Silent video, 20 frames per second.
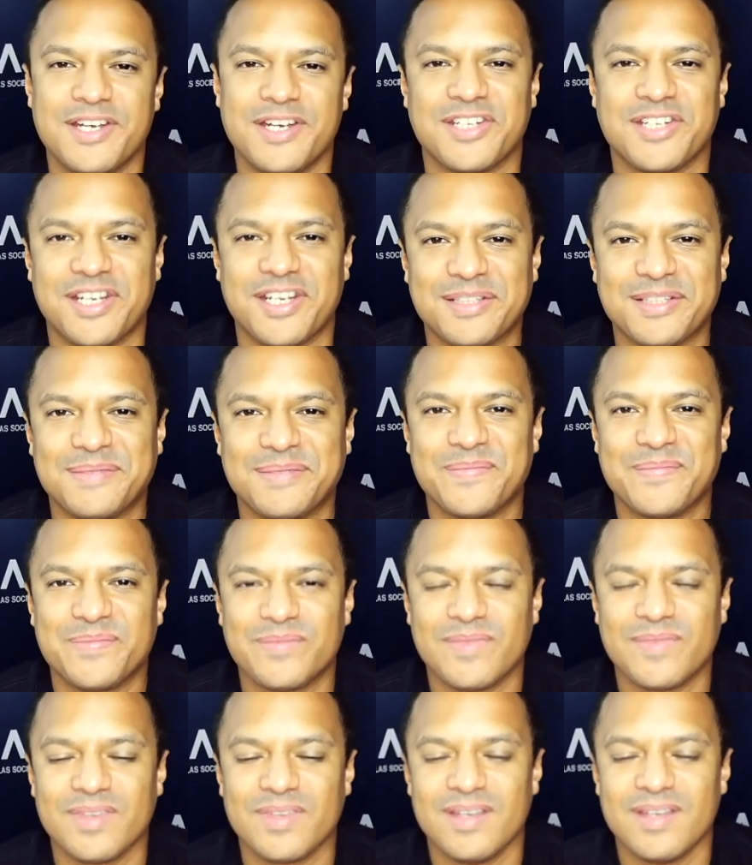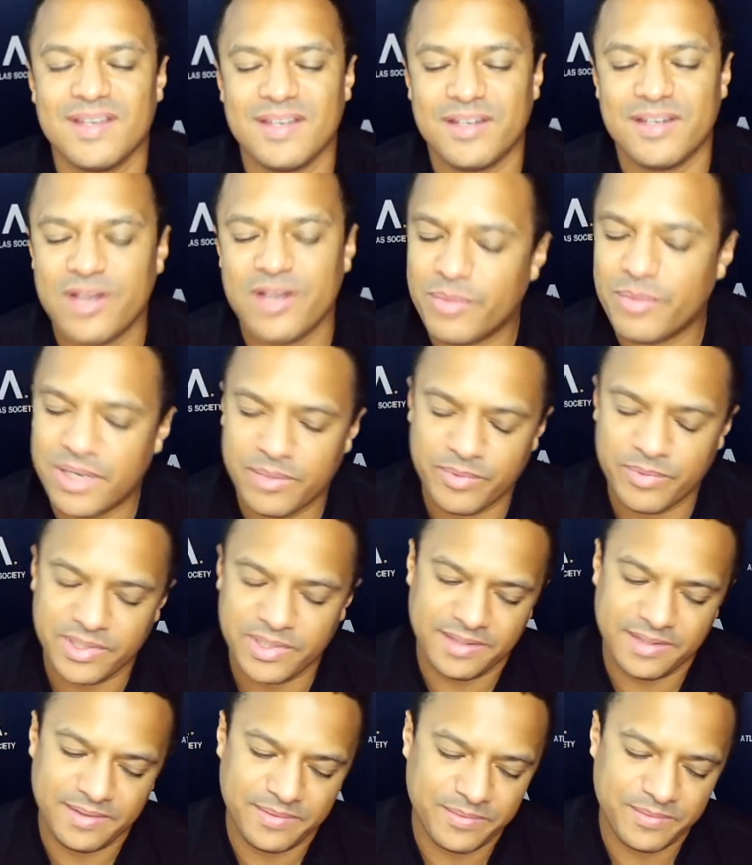Jed. No, yeah.
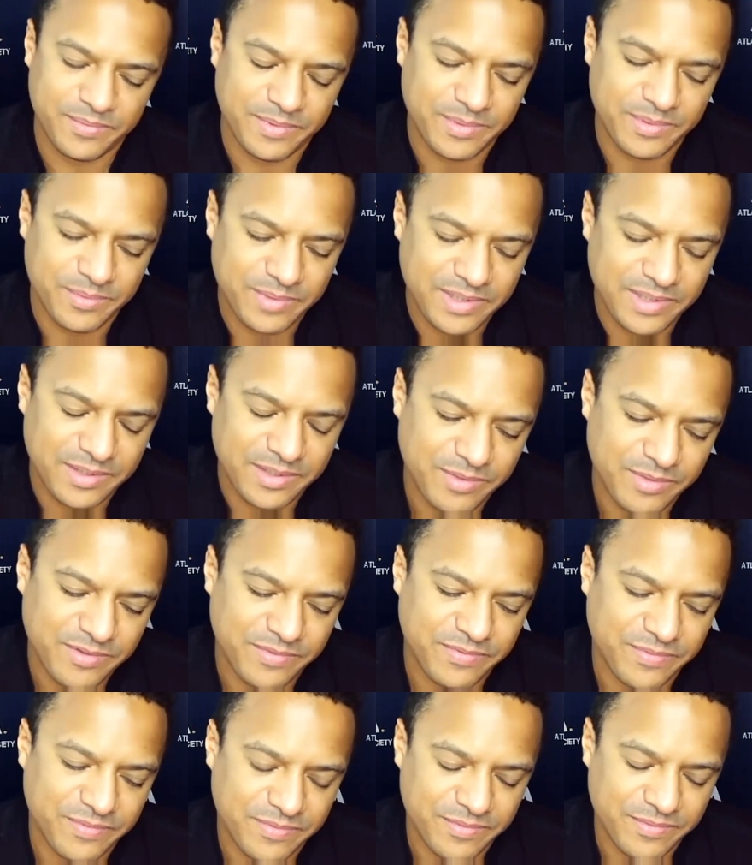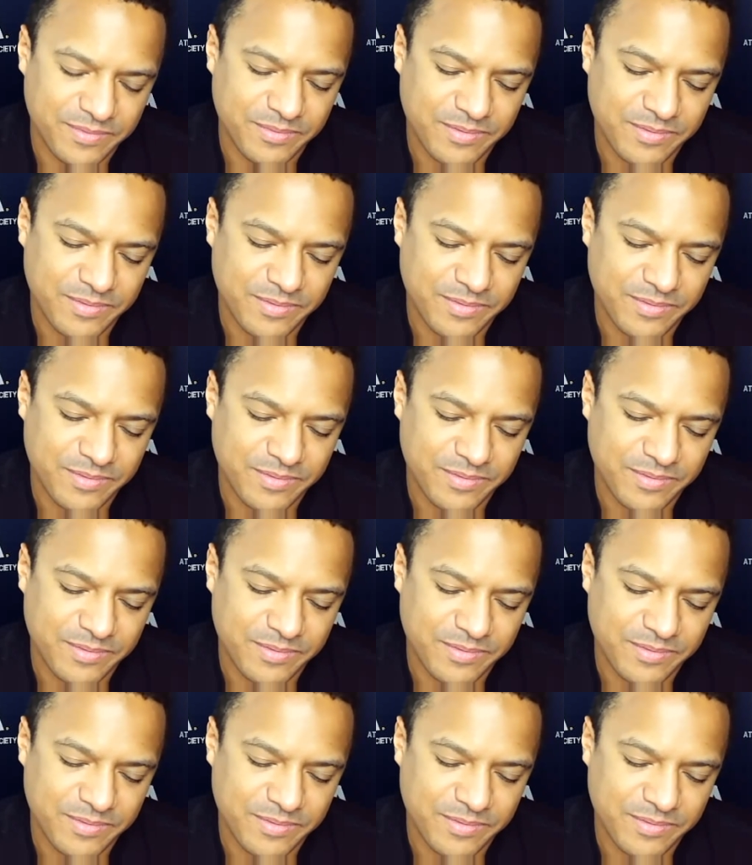we, we, we, we've,